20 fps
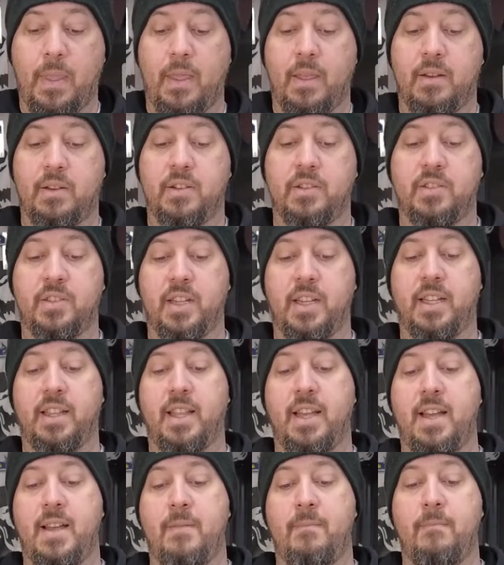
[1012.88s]
just like
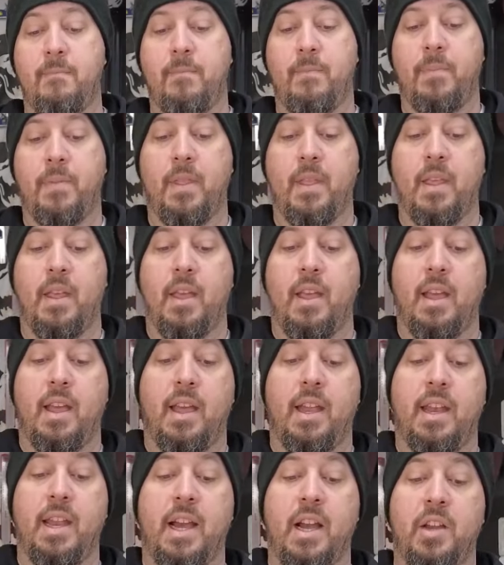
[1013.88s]
that.
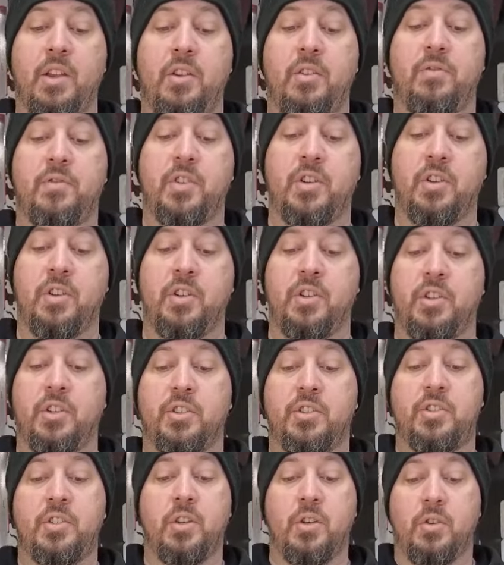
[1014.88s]
And now you've turned your
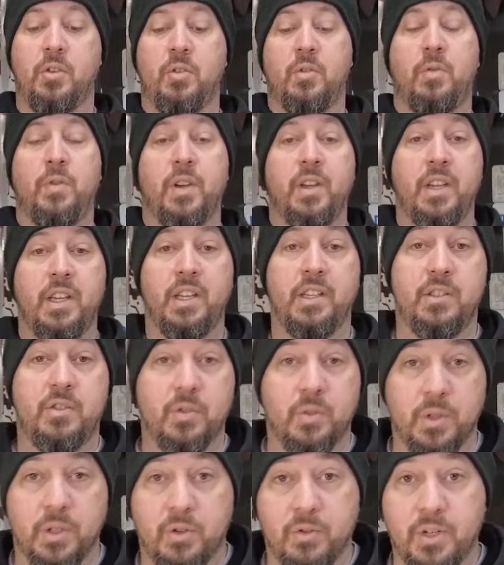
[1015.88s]
stove
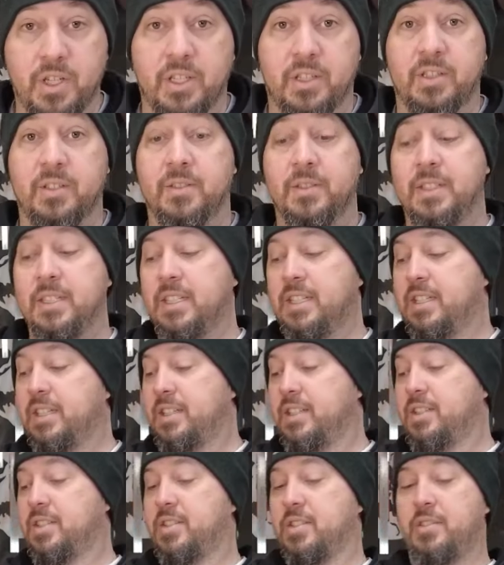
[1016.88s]
into a grill.
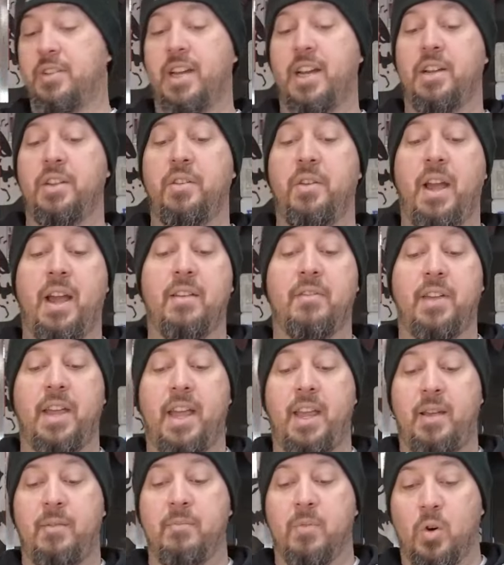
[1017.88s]
So now you have
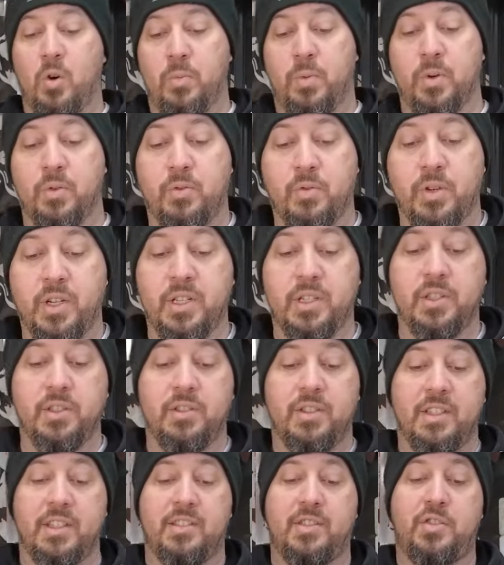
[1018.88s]
a mobile grill
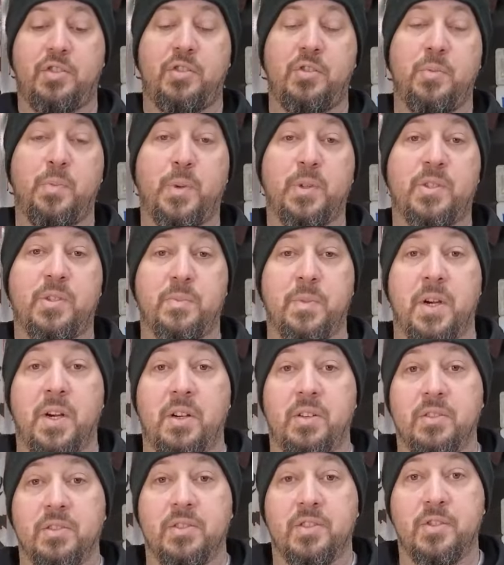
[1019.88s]
that's super
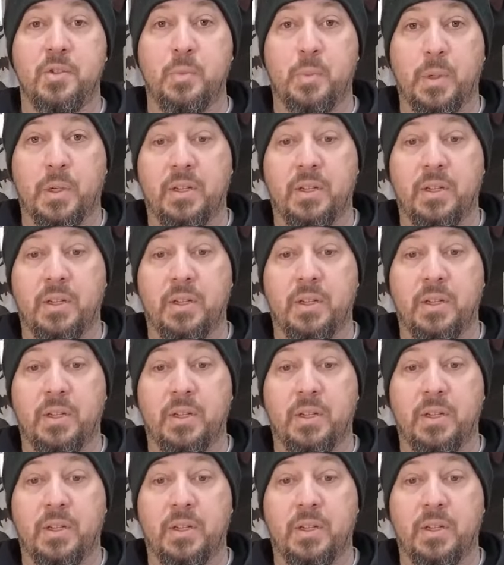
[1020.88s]
small, super